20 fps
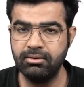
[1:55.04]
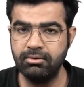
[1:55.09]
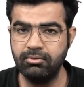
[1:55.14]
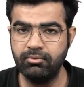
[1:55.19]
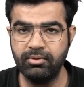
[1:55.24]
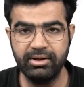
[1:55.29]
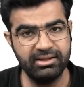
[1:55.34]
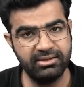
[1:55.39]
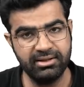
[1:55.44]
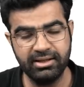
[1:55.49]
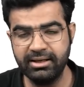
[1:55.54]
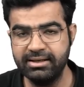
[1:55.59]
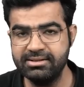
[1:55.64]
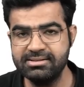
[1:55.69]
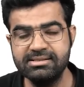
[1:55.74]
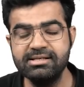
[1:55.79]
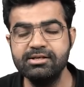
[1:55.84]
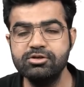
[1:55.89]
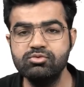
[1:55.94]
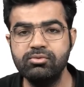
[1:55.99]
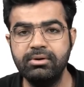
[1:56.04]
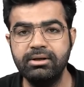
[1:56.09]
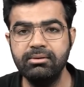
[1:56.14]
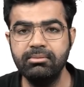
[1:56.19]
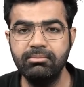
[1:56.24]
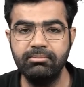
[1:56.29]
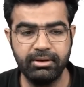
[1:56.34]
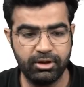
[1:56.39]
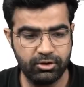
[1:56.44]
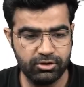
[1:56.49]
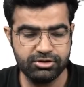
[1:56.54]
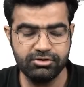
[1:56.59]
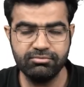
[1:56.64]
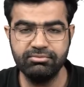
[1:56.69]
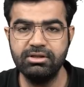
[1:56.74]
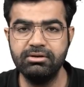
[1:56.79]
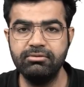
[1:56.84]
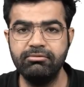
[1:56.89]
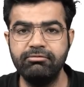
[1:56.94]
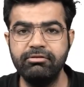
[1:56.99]
One thing is this one, because of
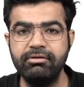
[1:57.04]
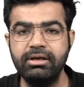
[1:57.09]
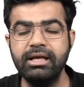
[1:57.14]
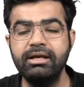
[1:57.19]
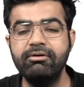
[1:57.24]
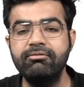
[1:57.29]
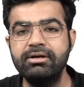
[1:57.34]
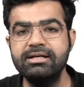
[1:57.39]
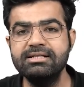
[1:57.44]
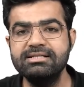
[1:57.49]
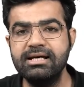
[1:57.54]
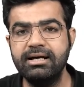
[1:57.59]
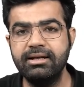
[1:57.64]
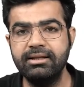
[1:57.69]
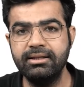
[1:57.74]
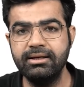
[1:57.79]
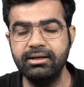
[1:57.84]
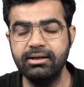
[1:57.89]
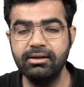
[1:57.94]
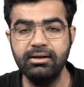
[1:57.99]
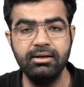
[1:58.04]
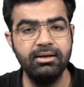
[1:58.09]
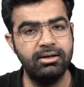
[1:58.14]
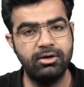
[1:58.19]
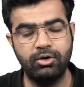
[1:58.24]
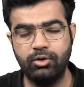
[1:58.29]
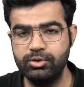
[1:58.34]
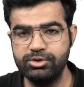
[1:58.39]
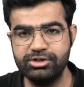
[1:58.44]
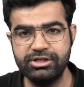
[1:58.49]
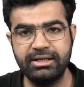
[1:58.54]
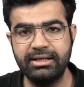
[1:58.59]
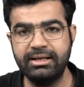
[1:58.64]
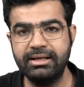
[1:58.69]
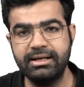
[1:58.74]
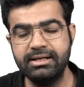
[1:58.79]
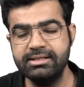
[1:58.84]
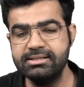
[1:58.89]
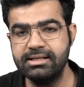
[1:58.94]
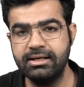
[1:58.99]
the weak winds are there, ocean
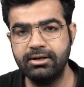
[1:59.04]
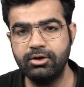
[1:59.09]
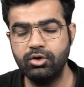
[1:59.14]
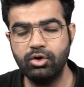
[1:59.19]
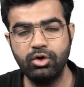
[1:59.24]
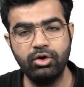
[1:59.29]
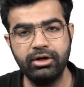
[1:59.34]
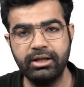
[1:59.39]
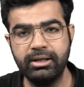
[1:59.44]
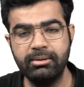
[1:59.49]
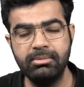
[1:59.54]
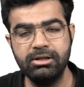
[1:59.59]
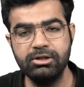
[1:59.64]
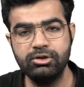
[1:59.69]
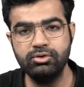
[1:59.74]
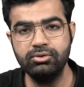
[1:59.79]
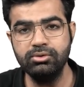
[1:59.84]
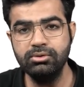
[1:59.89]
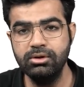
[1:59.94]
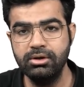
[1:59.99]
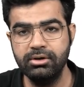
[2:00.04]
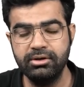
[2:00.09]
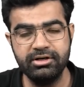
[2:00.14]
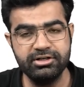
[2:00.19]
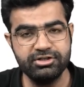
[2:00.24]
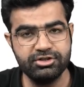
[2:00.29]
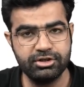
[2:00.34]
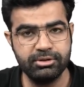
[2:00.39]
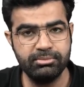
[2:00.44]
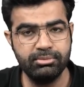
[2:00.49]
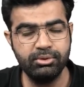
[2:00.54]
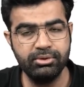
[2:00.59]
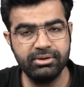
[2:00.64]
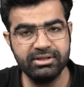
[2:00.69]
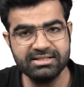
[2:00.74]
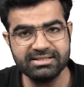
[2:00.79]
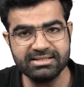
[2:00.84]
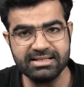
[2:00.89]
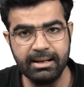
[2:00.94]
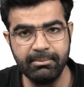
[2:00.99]
currents are not able to distribute
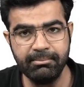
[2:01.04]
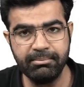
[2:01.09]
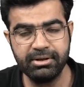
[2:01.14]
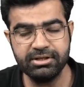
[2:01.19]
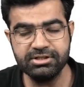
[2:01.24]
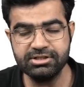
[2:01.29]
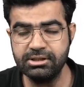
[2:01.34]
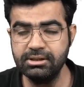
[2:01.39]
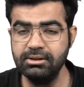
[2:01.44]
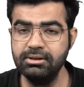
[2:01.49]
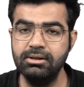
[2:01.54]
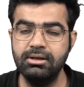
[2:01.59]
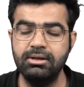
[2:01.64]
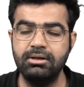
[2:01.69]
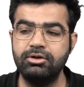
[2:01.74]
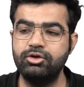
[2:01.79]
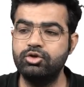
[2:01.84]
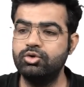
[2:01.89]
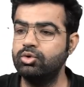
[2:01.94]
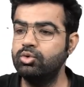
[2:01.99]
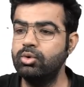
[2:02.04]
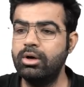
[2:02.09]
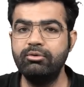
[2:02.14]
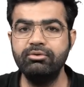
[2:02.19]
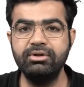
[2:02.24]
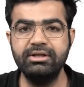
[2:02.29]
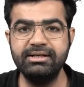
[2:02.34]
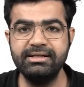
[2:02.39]
this temperature throughout the